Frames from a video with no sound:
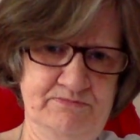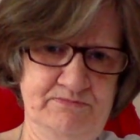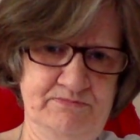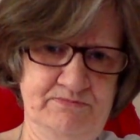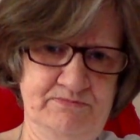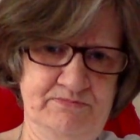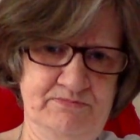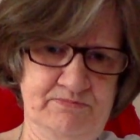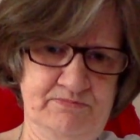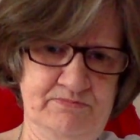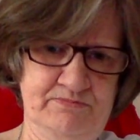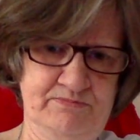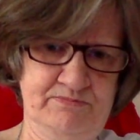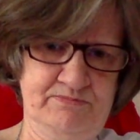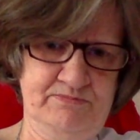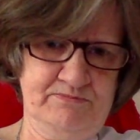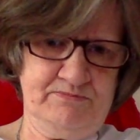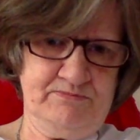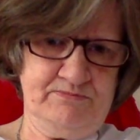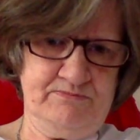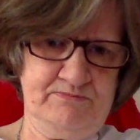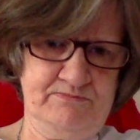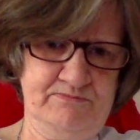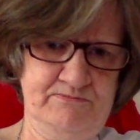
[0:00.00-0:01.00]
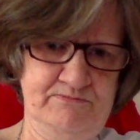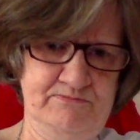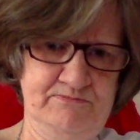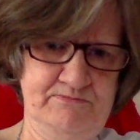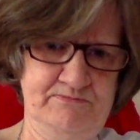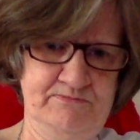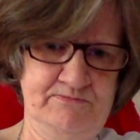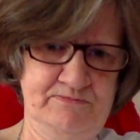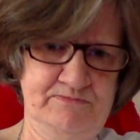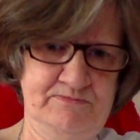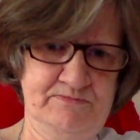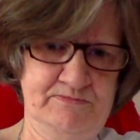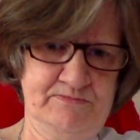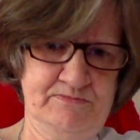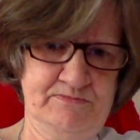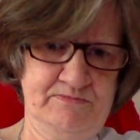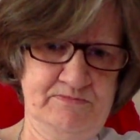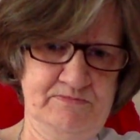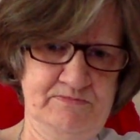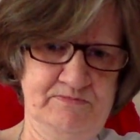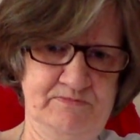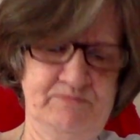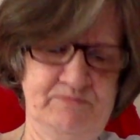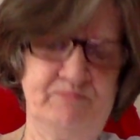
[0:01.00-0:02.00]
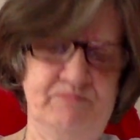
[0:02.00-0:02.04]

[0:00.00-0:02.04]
[no speech]